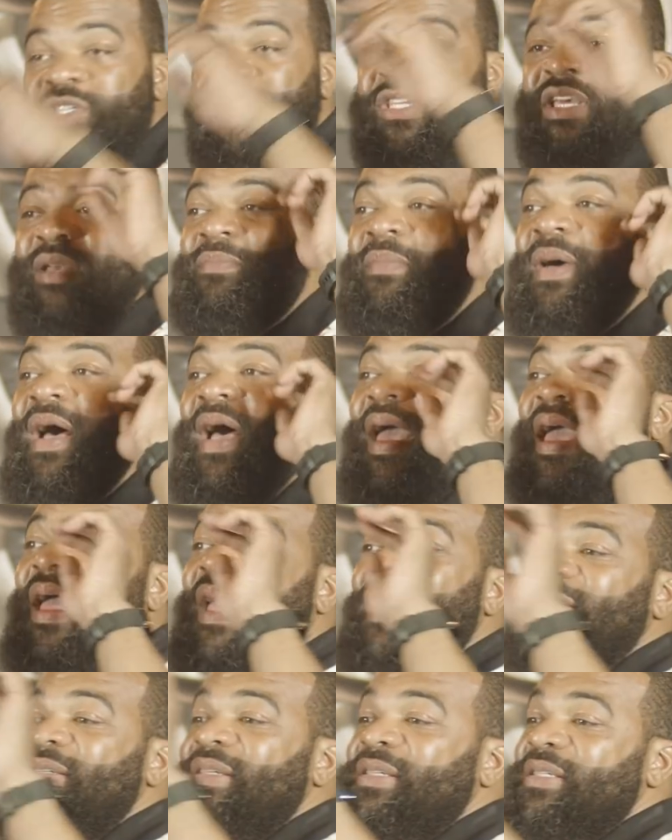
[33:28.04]
sit my
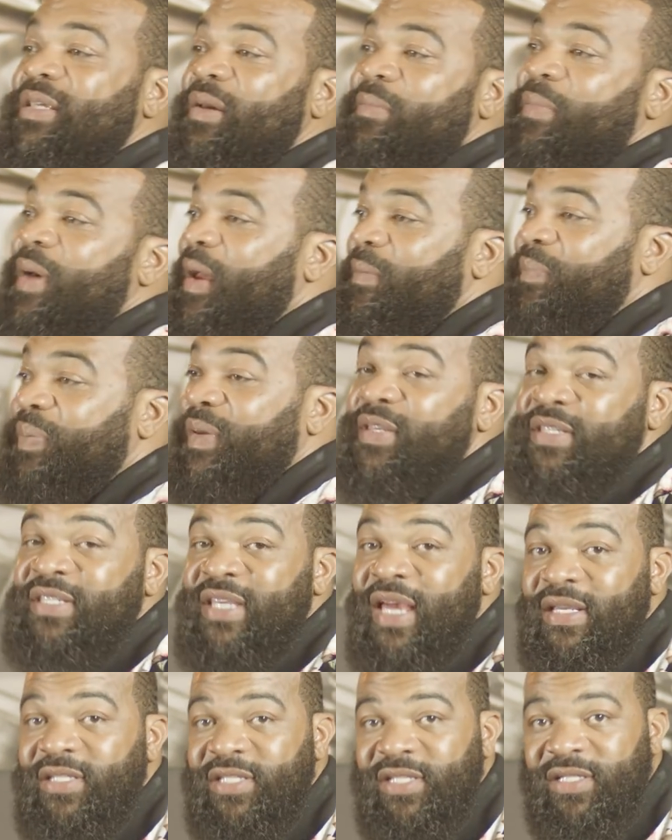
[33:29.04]
ass in somebody's
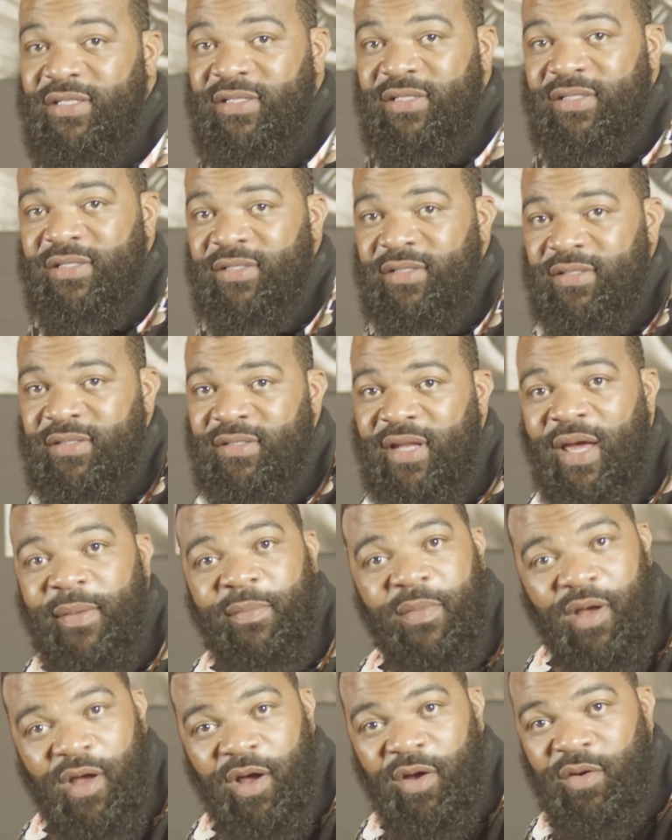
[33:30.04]
penitentiary. Like
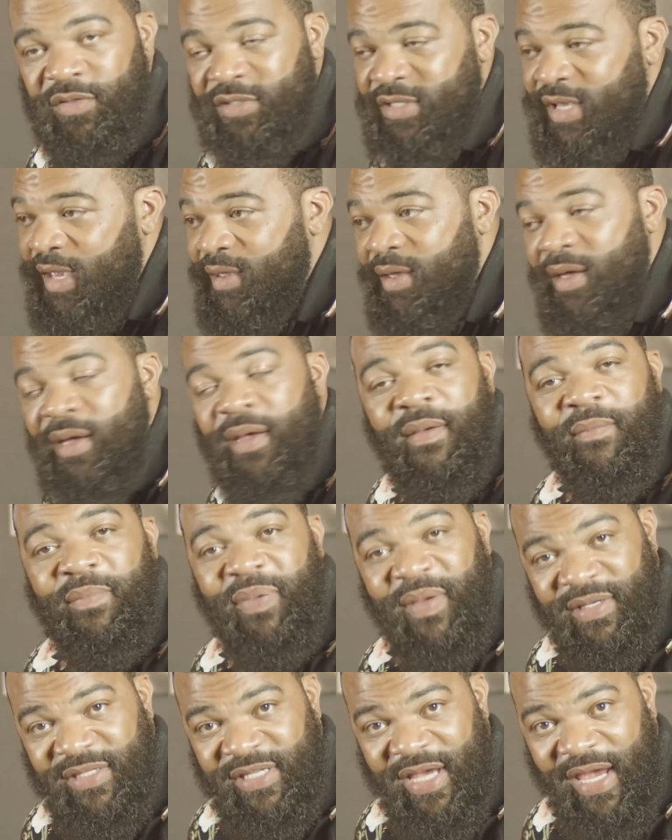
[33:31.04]
my uncle say,
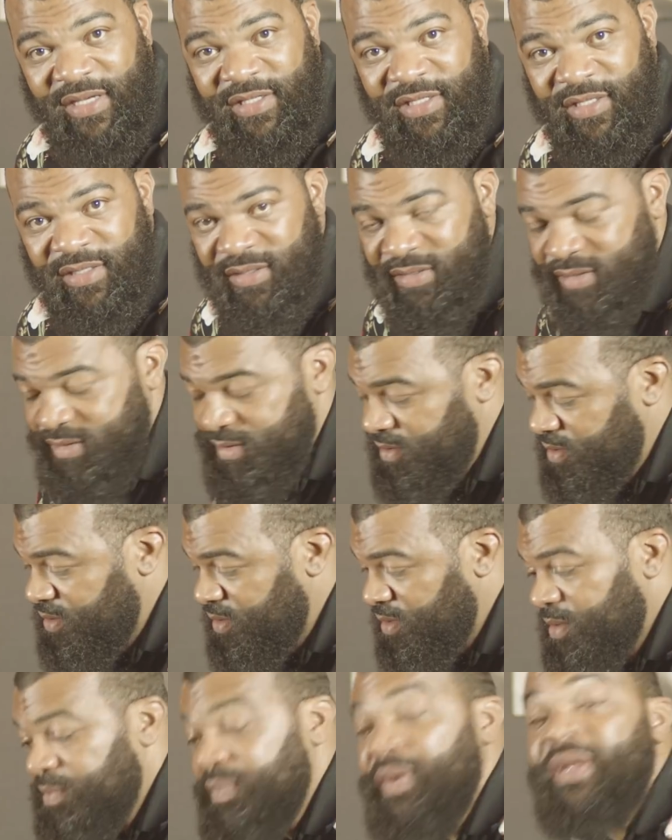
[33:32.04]

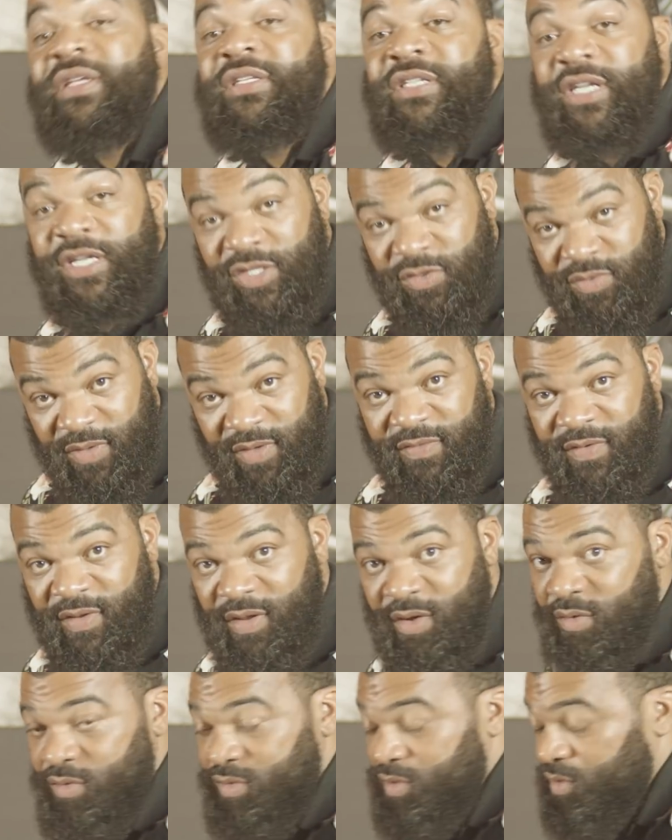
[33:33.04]
penitentiary for
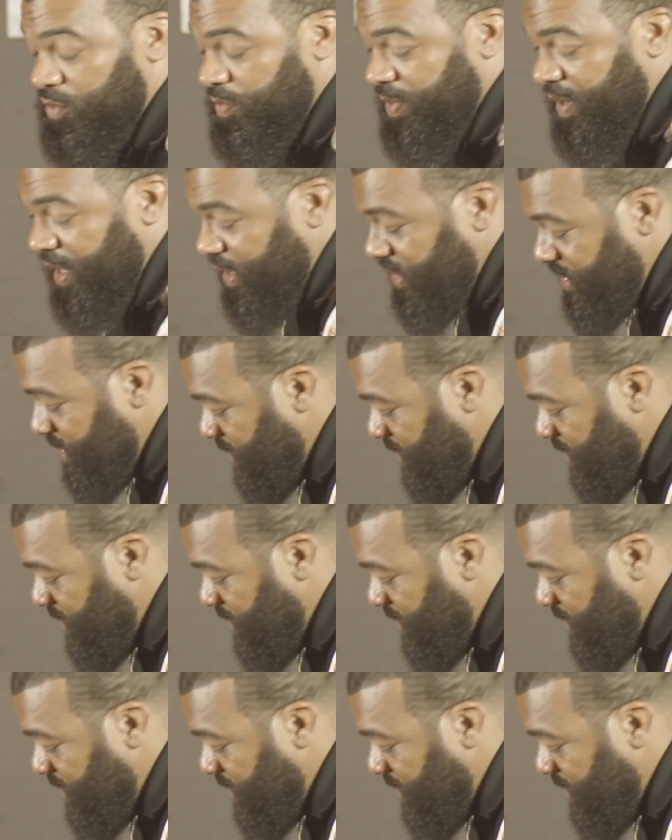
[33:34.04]
those who's paying